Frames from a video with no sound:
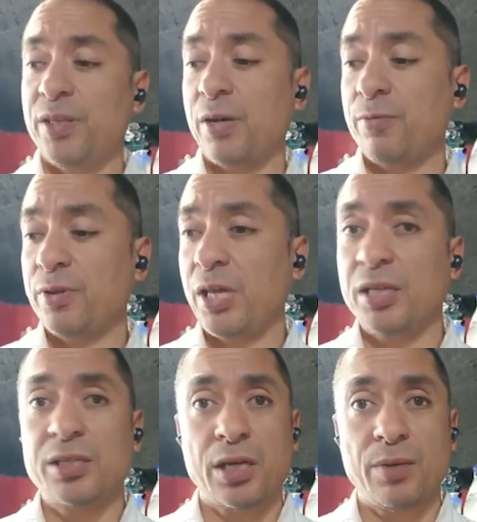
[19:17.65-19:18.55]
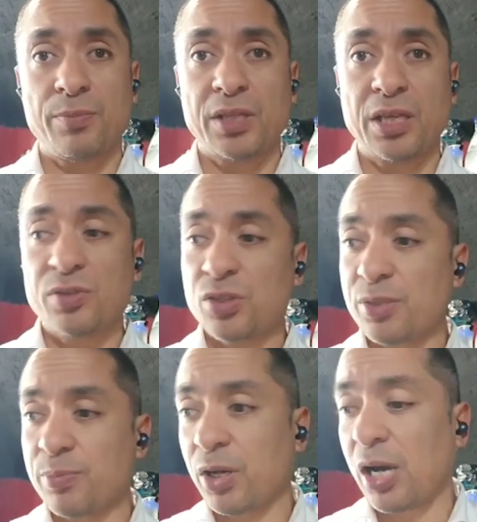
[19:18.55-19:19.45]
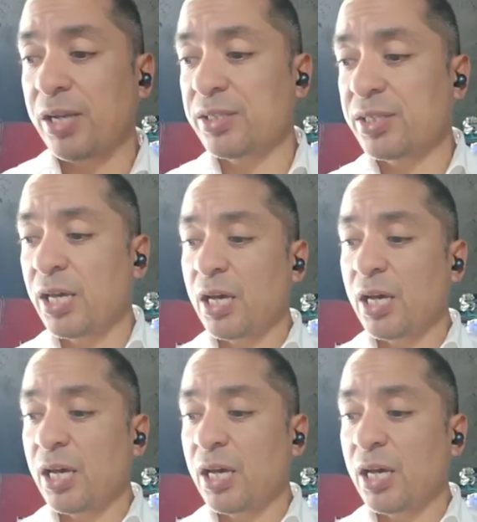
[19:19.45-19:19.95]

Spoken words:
that gives you some guidance.